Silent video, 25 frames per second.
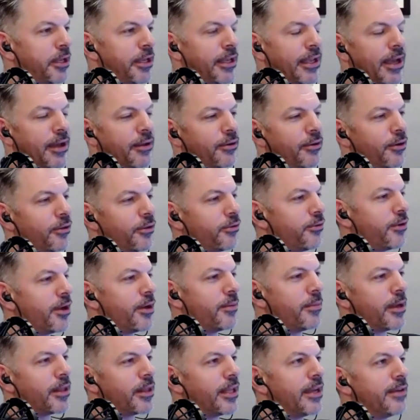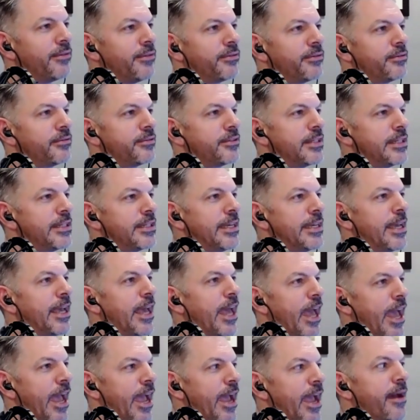playing out all throughout my life,
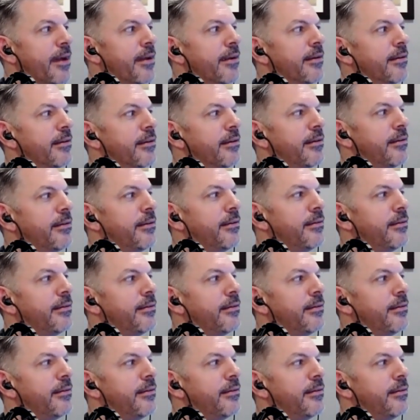and